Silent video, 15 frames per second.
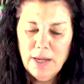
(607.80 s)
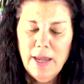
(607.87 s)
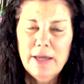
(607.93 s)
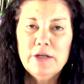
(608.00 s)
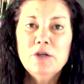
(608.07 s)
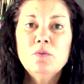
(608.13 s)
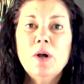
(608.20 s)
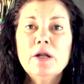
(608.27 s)

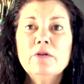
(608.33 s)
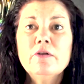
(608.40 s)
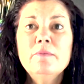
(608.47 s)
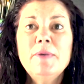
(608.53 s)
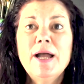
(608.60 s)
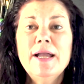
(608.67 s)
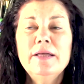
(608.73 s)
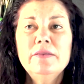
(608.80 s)
and you want to
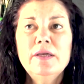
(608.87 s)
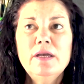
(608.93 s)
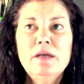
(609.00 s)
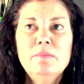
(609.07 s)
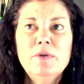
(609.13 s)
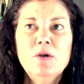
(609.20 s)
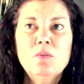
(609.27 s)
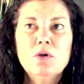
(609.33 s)
remind
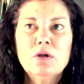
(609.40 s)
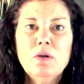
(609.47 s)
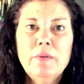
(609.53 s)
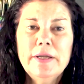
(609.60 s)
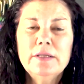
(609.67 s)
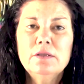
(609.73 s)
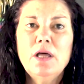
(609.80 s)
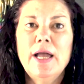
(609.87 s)
them, we're
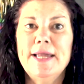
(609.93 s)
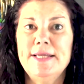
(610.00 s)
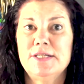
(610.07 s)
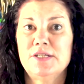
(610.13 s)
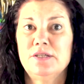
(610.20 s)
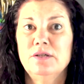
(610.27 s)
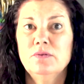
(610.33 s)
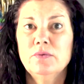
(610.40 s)
going
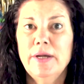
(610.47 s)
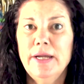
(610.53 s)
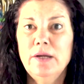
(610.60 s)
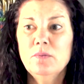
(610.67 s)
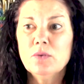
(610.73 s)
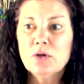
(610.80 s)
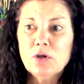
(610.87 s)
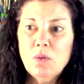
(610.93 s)
light,
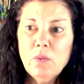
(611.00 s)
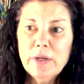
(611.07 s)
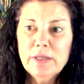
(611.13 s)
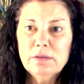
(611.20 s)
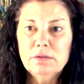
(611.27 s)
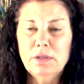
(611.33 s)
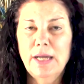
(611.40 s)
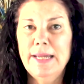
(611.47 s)
right? We're
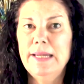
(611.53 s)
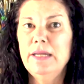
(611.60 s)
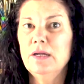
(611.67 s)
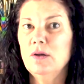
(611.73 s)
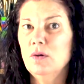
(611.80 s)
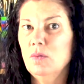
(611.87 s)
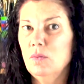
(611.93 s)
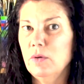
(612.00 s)
going light
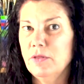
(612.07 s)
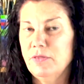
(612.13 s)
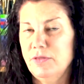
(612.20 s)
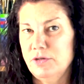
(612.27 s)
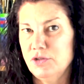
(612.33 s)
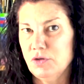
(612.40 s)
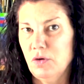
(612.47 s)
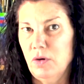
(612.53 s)
with
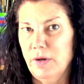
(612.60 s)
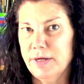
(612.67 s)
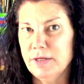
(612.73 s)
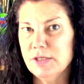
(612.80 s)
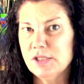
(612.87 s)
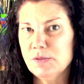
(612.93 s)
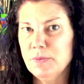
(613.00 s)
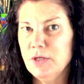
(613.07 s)
the drawing,
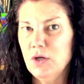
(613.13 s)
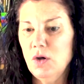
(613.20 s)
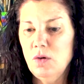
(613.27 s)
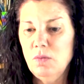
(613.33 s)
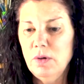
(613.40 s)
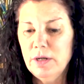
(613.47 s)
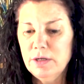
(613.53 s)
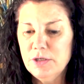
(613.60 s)
because we
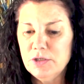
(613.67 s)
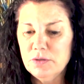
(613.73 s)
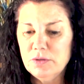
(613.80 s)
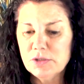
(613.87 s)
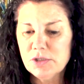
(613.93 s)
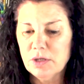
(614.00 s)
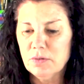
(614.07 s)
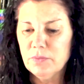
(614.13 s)
don't want to
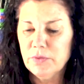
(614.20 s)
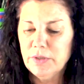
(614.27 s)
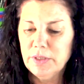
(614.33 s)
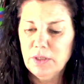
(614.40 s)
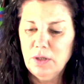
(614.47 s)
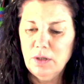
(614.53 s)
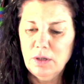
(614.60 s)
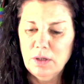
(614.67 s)
use our
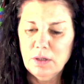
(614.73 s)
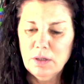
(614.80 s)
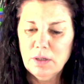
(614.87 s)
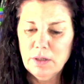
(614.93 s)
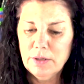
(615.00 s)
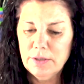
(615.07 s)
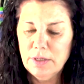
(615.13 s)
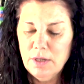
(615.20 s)
really
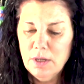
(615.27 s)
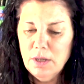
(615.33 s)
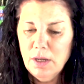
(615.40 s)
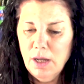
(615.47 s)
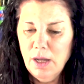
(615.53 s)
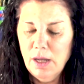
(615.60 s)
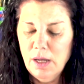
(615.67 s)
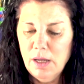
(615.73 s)
hard,
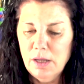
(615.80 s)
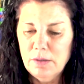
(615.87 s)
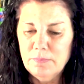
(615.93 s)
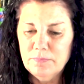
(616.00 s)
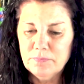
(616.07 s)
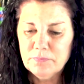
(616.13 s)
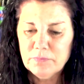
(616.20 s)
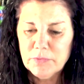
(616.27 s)

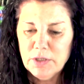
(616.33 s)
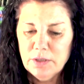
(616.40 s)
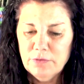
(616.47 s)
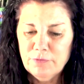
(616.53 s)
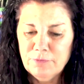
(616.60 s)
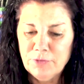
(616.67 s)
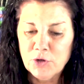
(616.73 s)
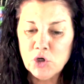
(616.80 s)

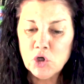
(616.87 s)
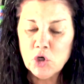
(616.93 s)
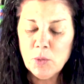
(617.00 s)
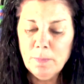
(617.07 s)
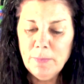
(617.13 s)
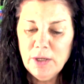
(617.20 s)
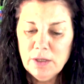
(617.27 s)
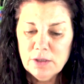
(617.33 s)

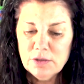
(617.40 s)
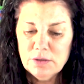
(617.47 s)
firm